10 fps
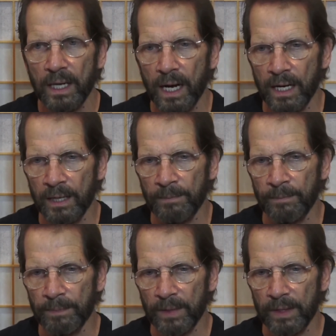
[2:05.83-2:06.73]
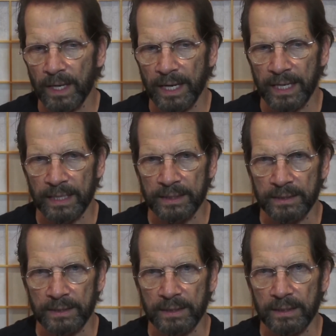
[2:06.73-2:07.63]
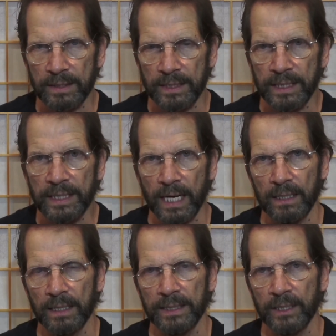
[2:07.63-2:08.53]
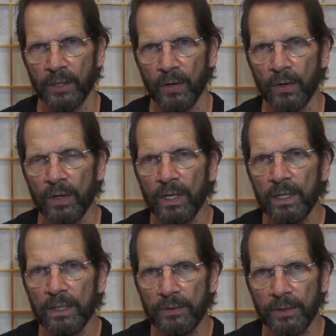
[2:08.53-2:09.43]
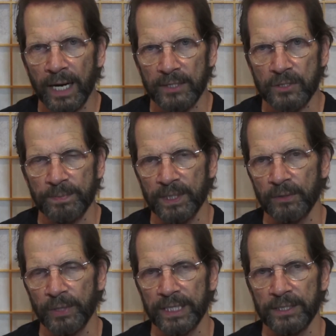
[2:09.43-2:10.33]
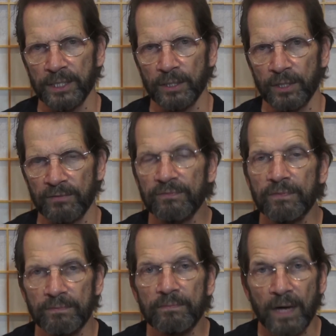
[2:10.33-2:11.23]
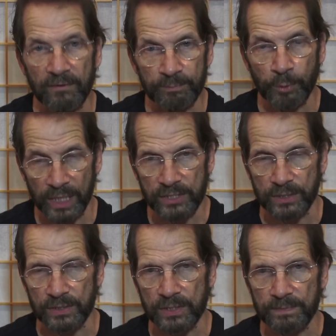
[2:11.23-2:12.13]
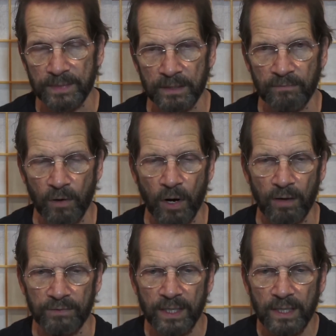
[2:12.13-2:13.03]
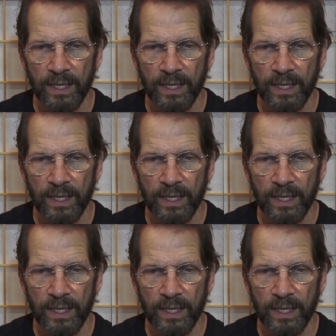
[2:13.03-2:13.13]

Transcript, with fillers: Um, and in that letting go, there has to be a great deal of, of presence involved.